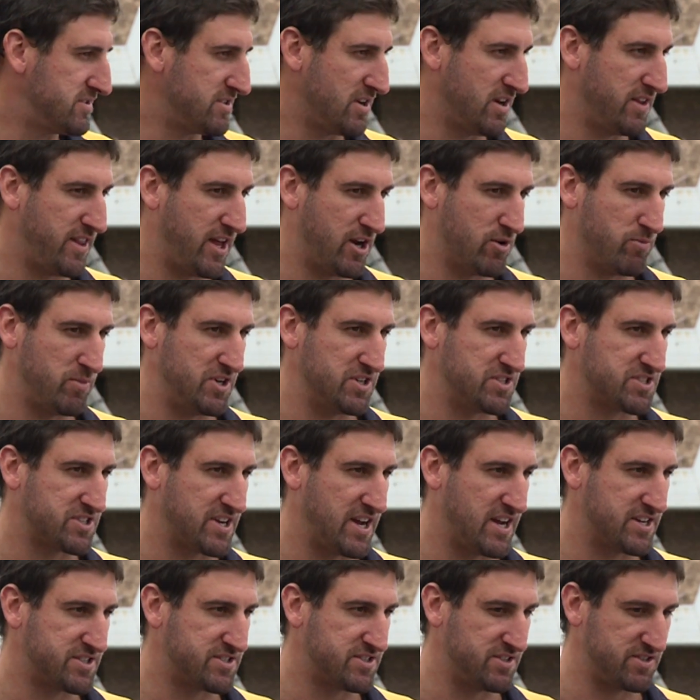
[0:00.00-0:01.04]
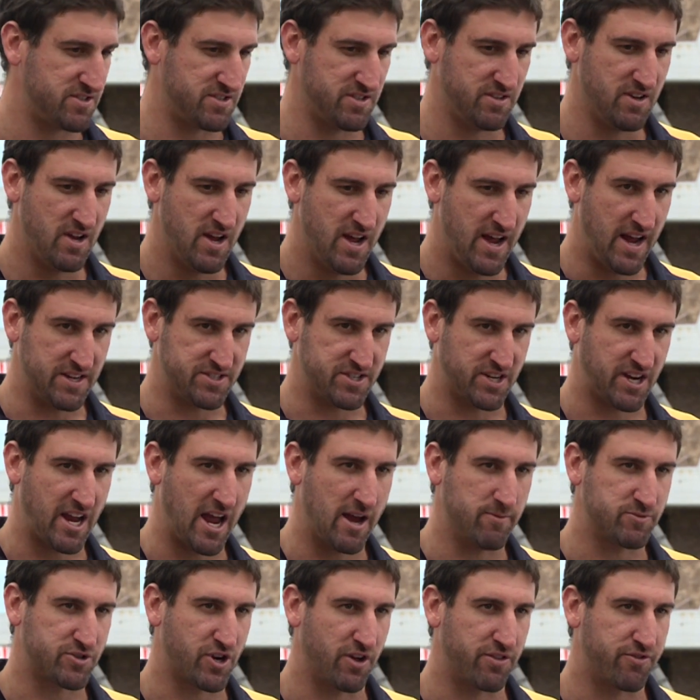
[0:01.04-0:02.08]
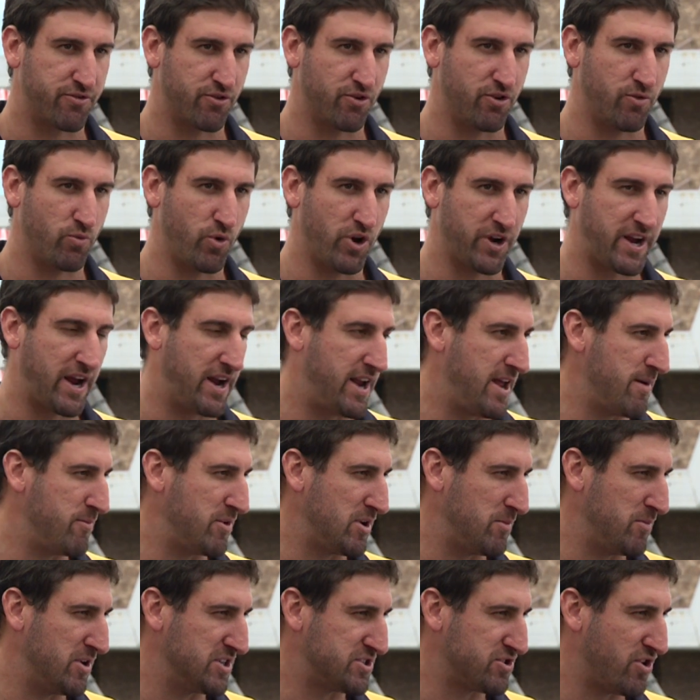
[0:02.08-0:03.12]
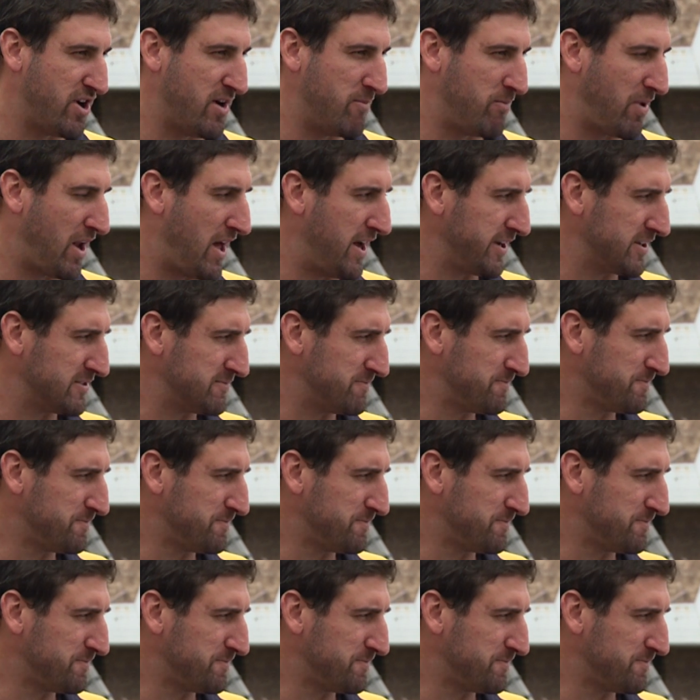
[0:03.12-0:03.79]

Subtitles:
So that'll be discussed as the games go through and work out how many minutes I am playing.